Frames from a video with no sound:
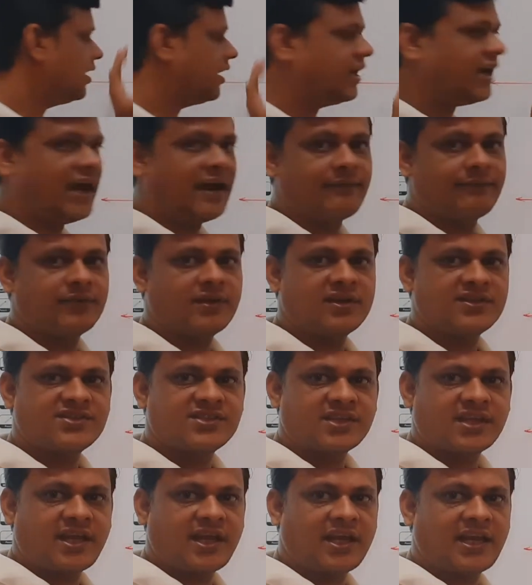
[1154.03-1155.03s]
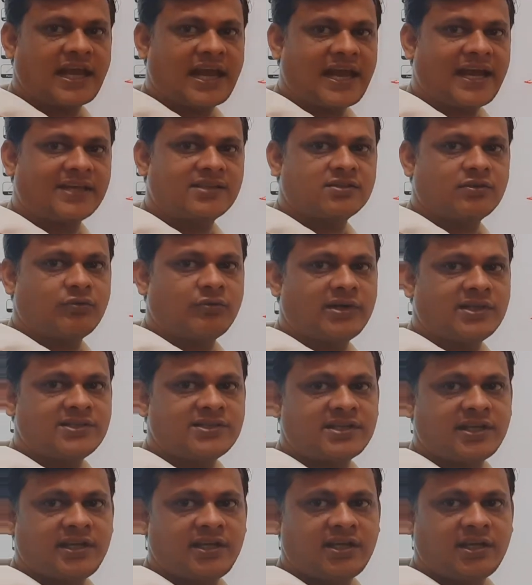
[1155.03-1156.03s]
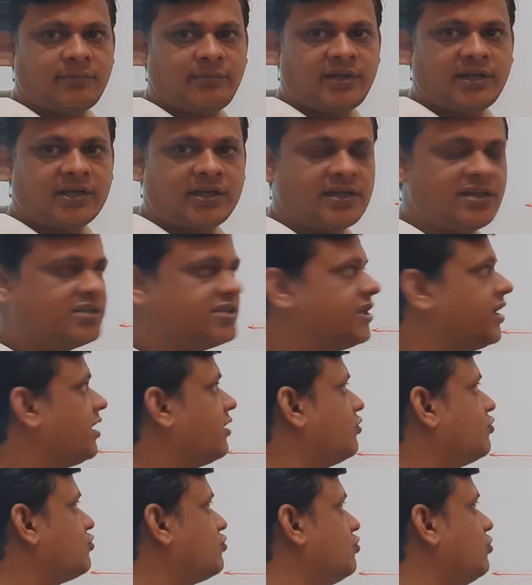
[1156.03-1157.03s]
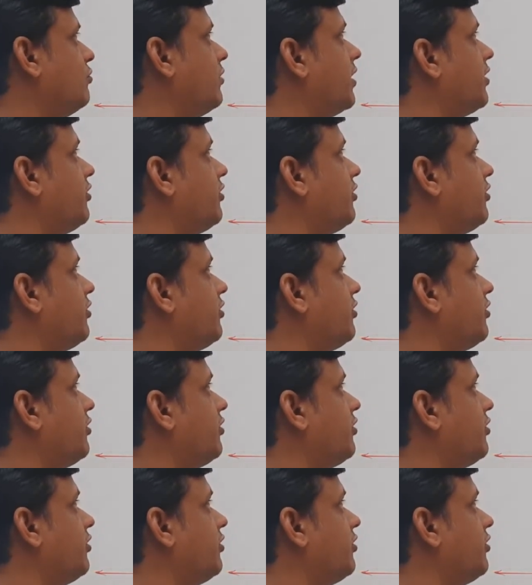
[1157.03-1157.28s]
graph scale as 1 centimeter is equals to 1